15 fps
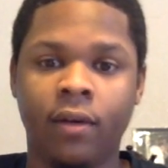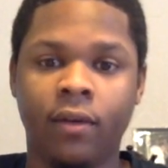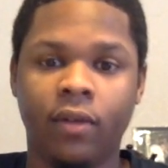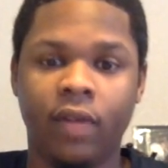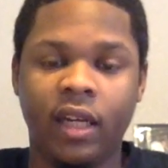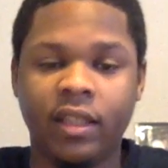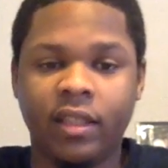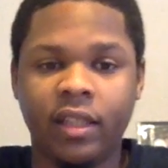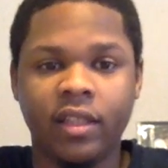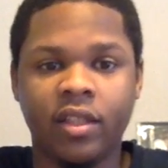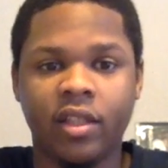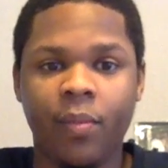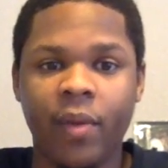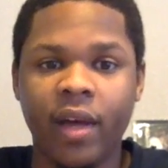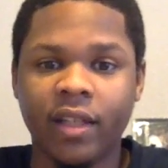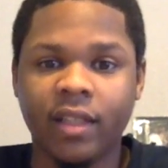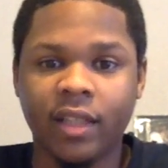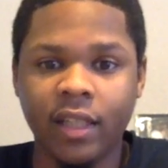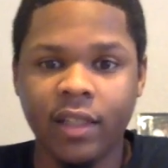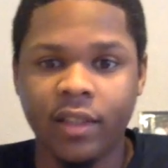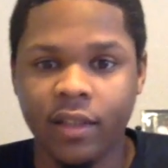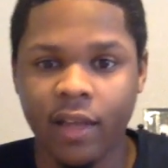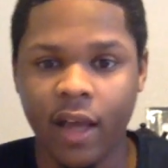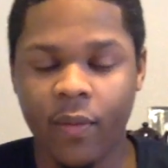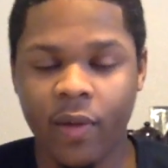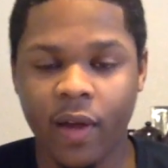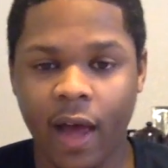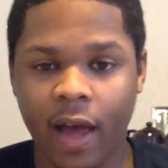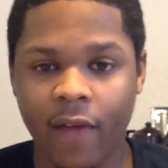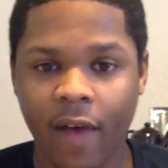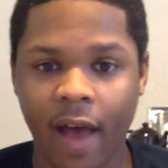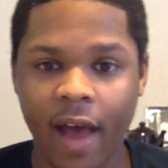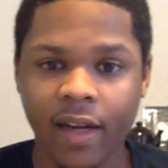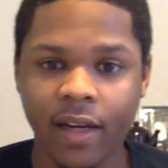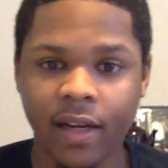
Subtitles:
this the best season that we have had in the